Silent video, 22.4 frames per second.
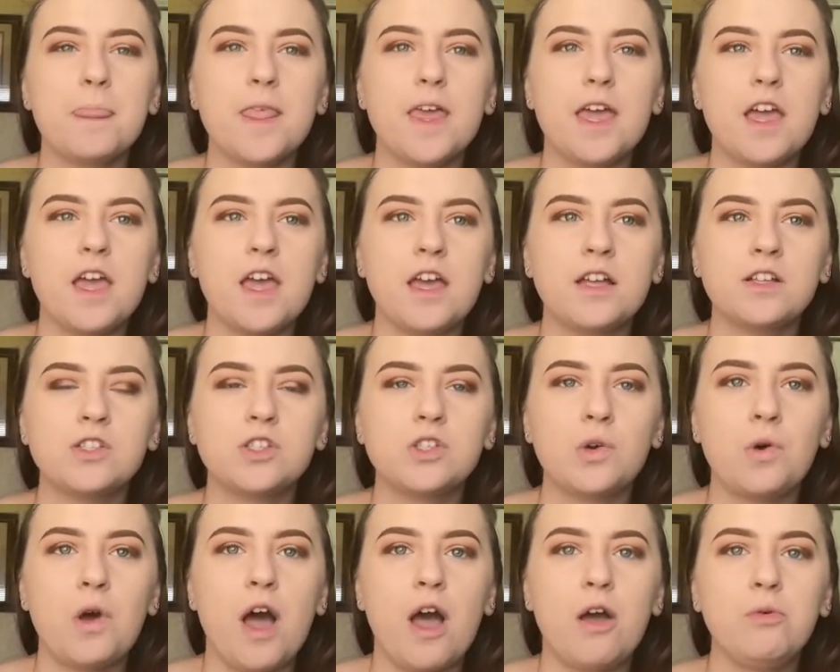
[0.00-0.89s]
And so
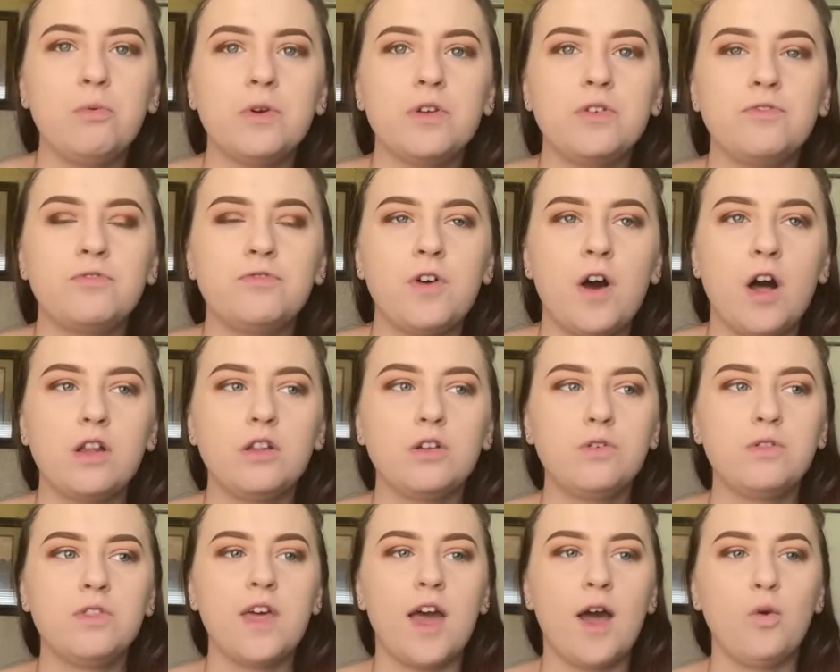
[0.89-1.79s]
I would
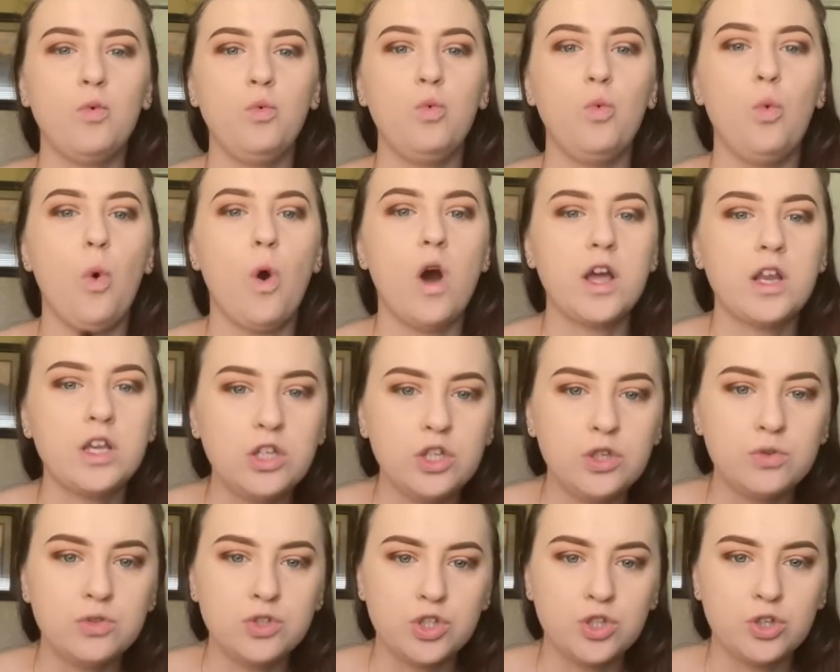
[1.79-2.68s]
follow that one
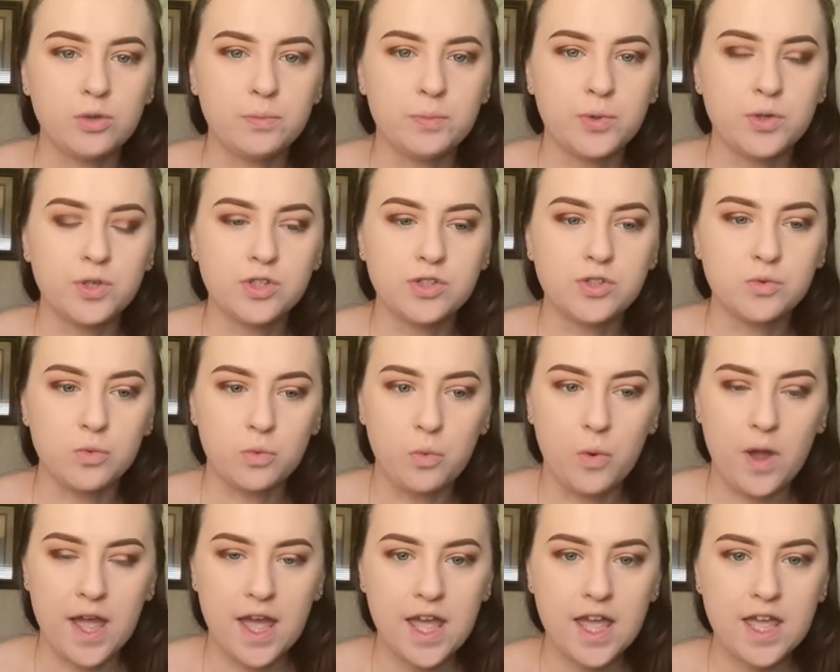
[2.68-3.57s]
YouTuber's
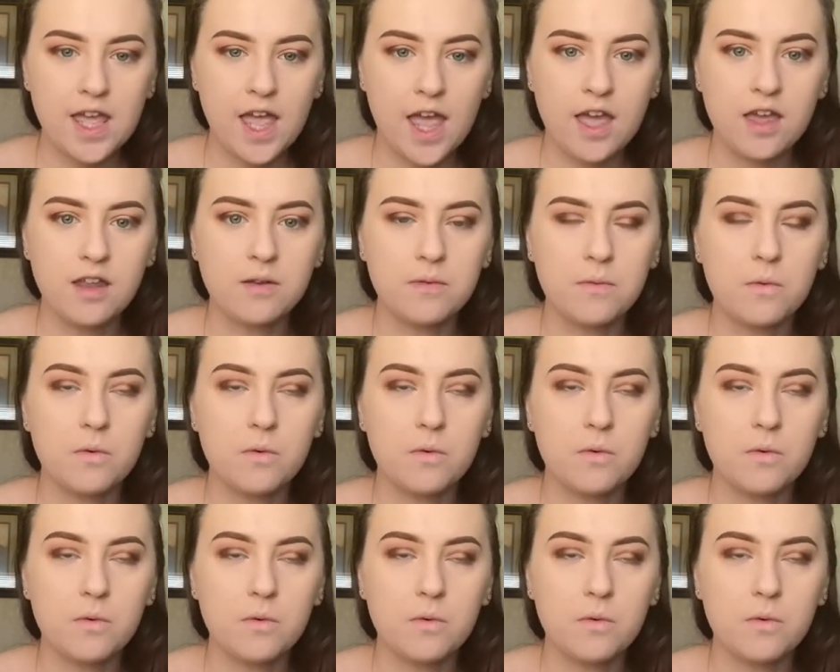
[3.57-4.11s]
way, and